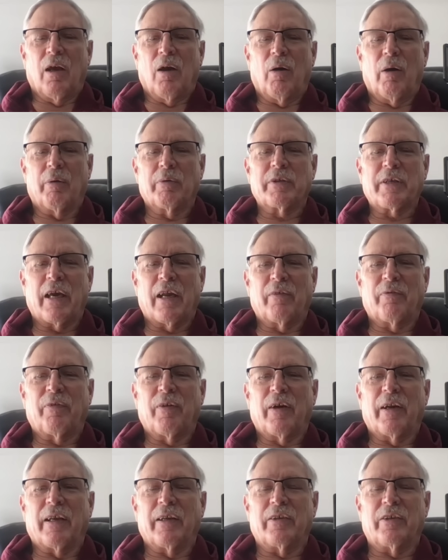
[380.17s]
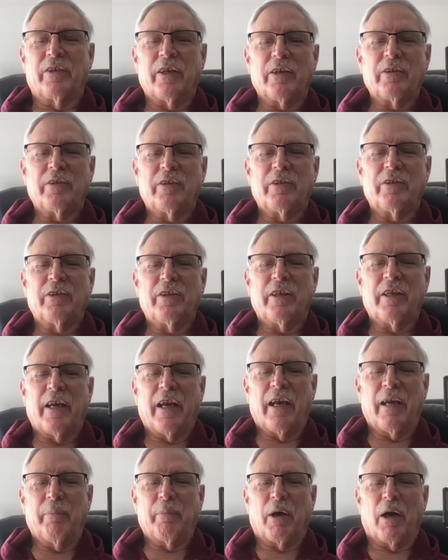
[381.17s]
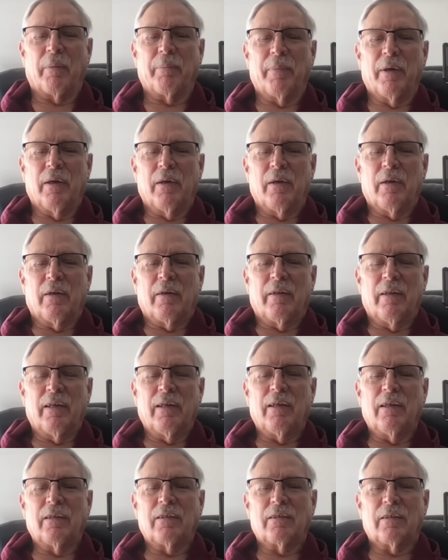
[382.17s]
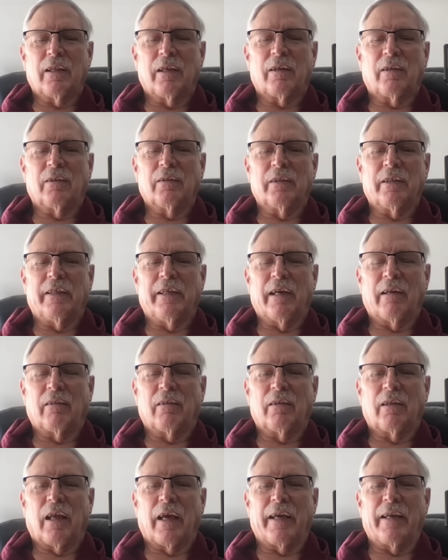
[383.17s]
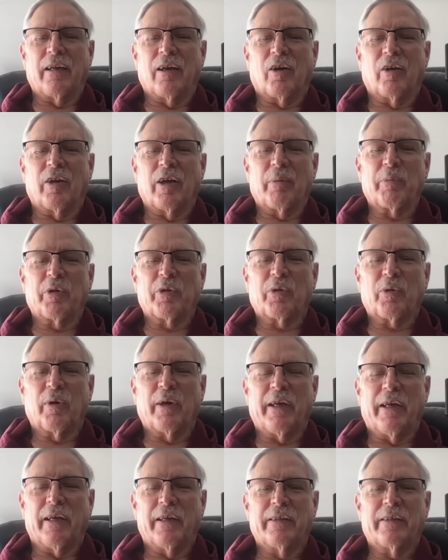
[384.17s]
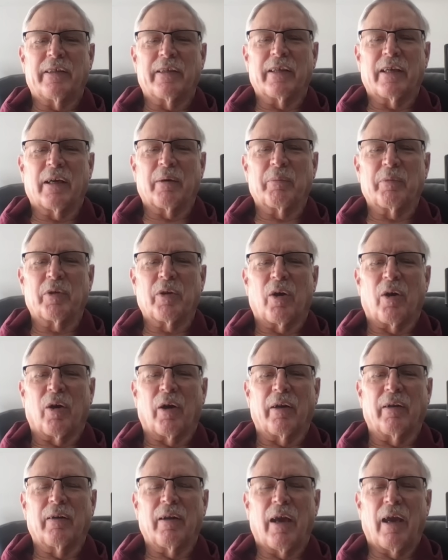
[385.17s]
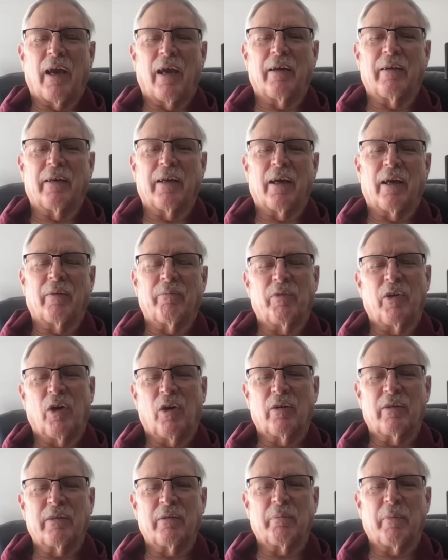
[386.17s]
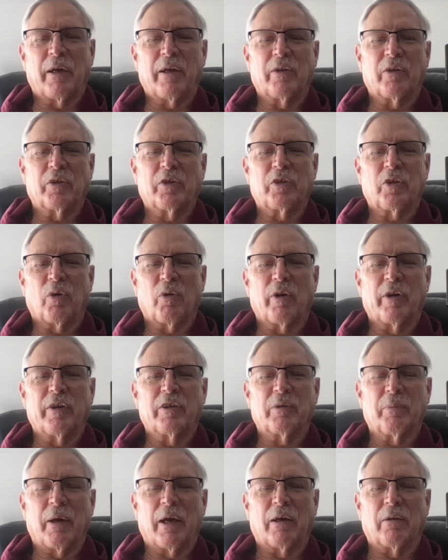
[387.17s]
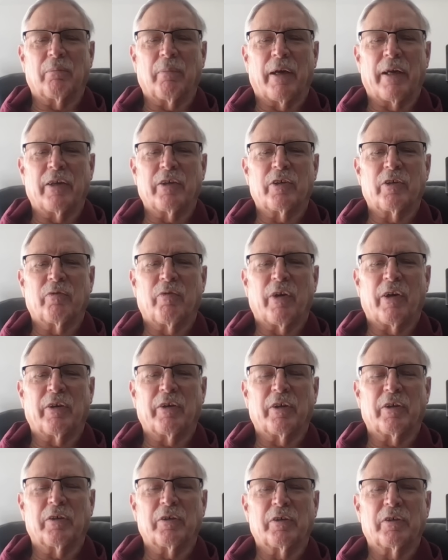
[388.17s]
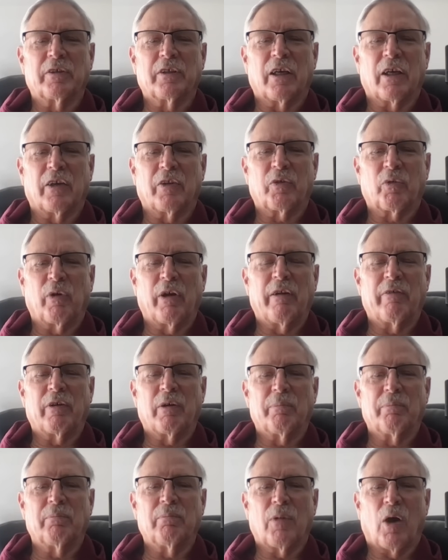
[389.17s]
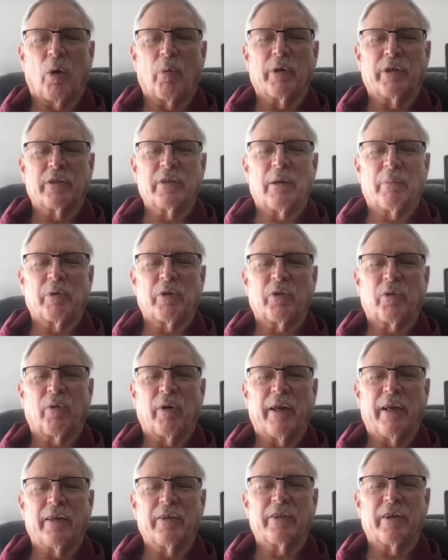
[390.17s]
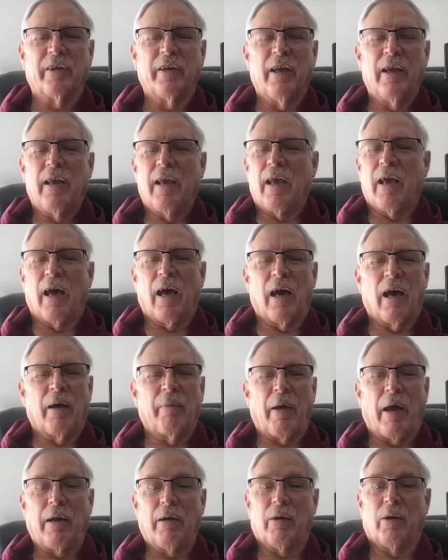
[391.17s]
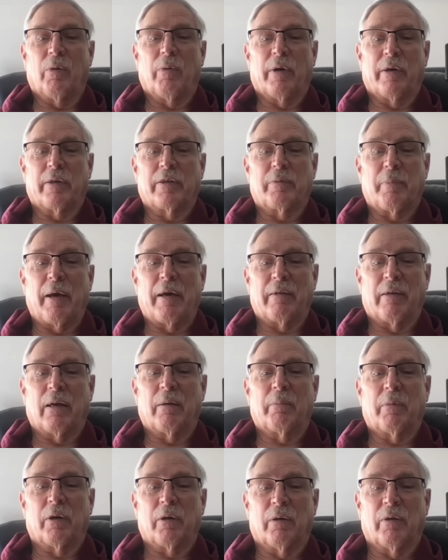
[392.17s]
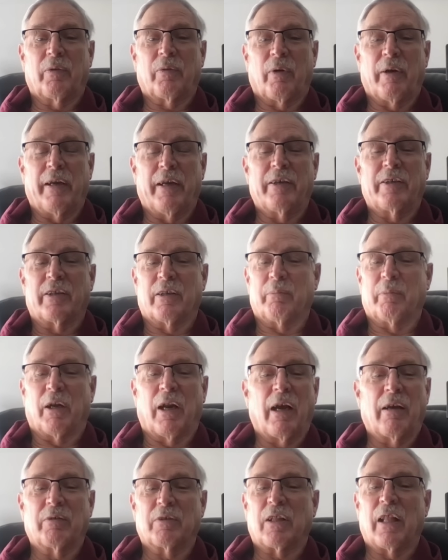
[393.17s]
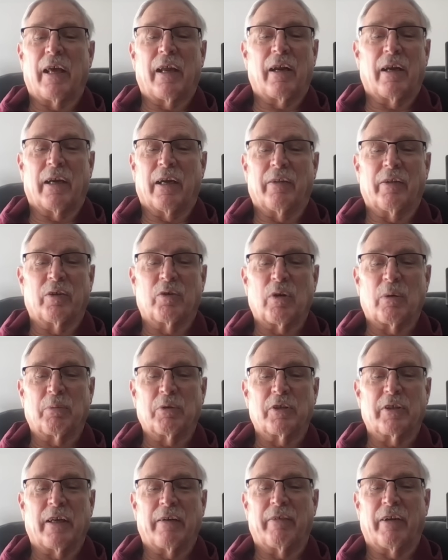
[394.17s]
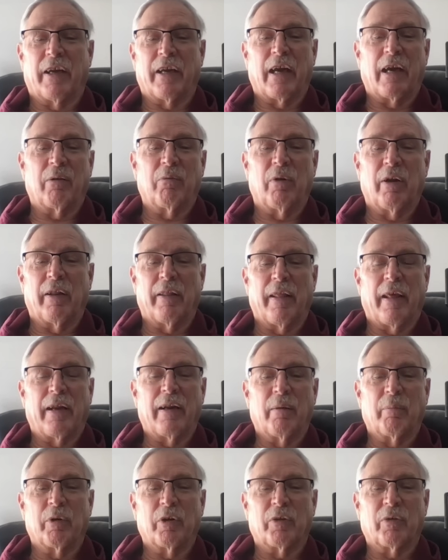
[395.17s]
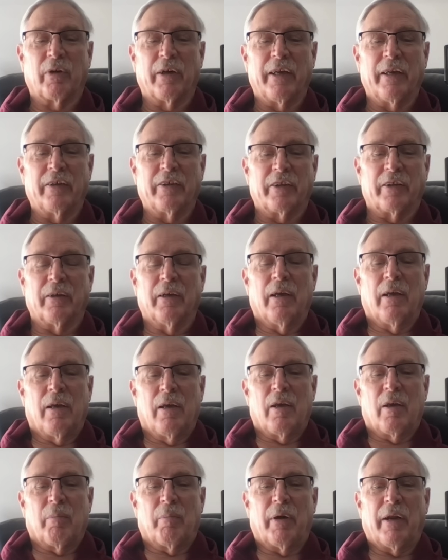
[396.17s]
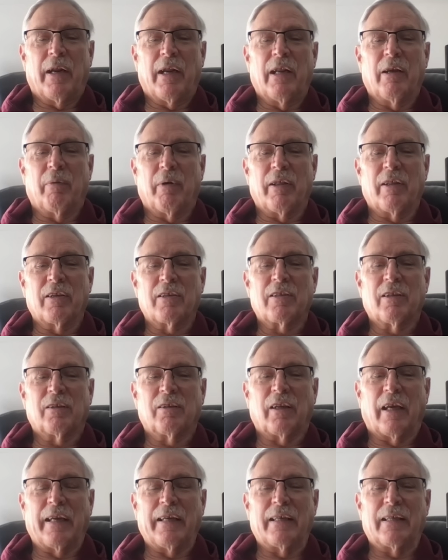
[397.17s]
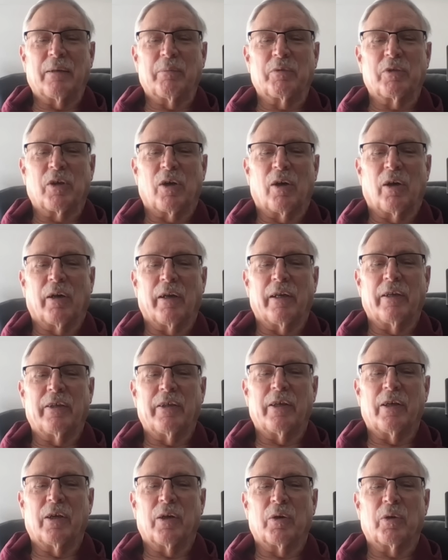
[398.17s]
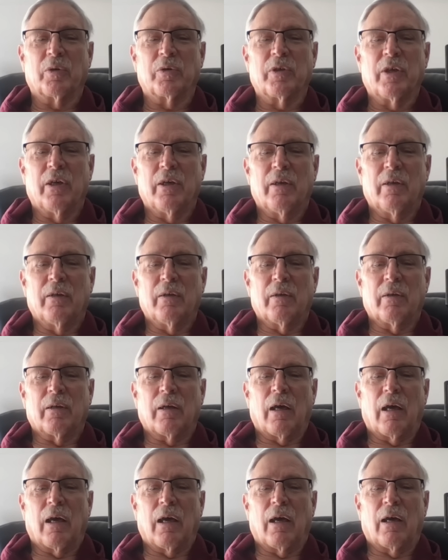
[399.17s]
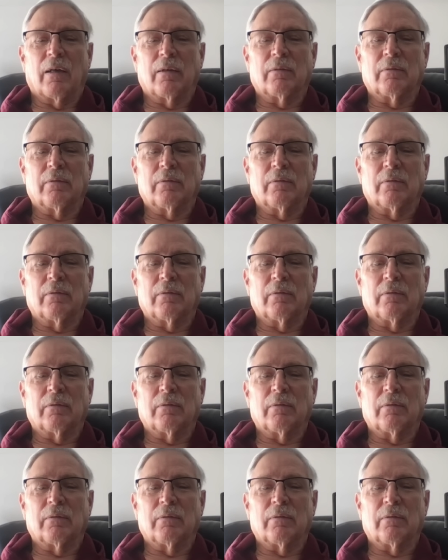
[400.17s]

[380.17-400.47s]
Oh, it was kind of funny. Just as she came up, this little yellow light on number three engine comes on. And uh, if you heard some of my other stories about my engine failures, uh, three of them, always number three engine. Uh, I don't know what it's about number three engine, but I was glad I got in the 777. I got rid of that number three engine. But anyway, this little light comes on and she goes, uh,